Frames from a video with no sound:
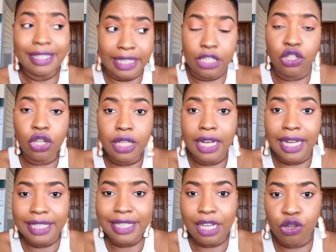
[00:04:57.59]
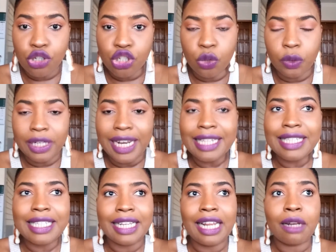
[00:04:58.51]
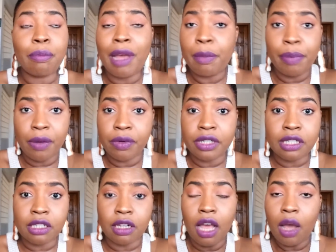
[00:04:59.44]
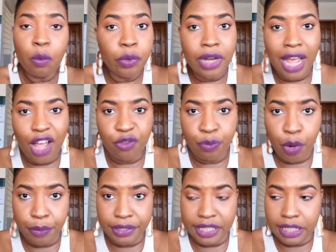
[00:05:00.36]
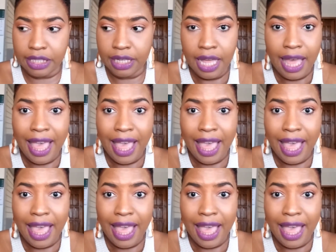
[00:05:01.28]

Let's say that my parents would have property